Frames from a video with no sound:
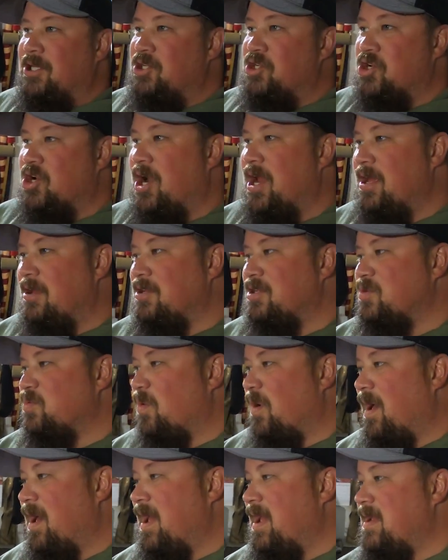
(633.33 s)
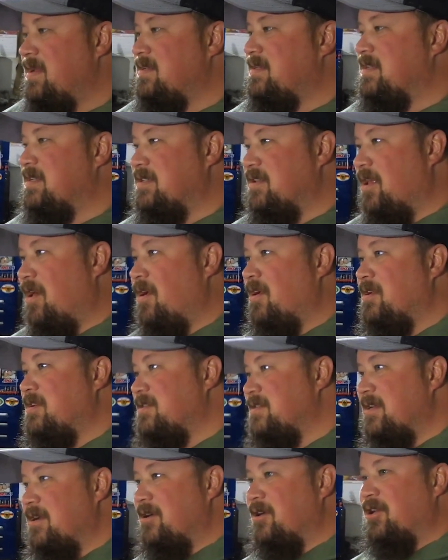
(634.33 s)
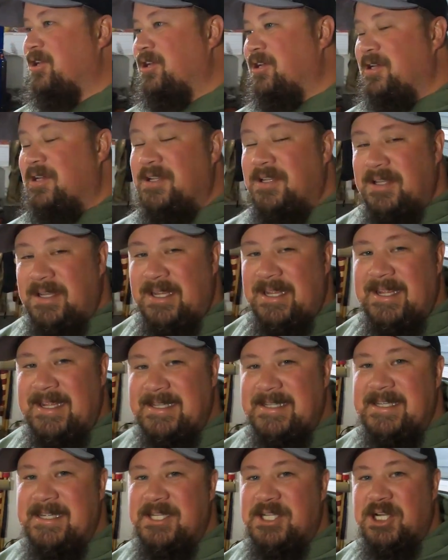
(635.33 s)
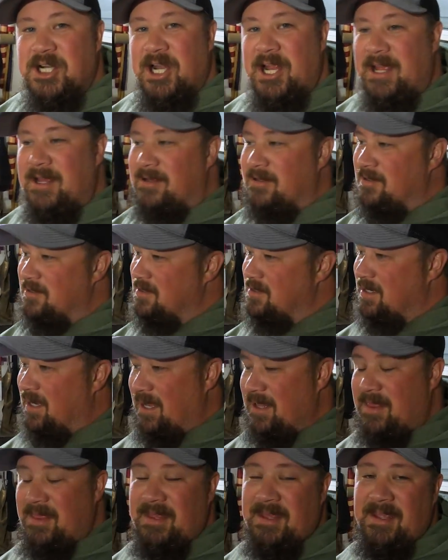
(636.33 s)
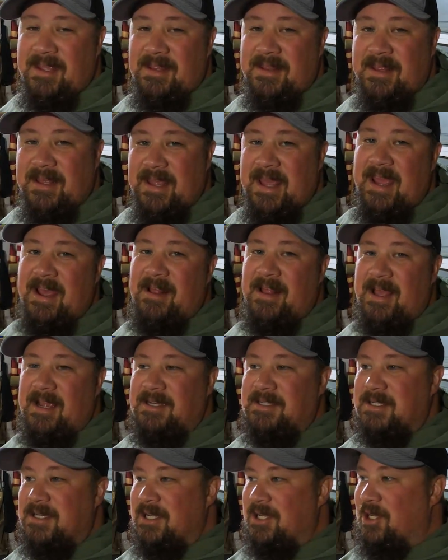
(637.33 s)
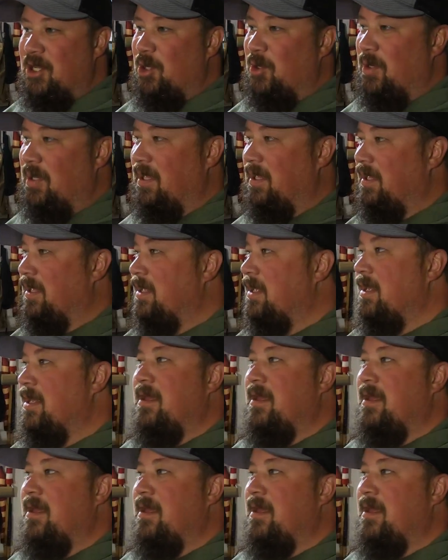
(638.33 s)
trails wise, as long as they're good, easy trails, I think the KLX can do it.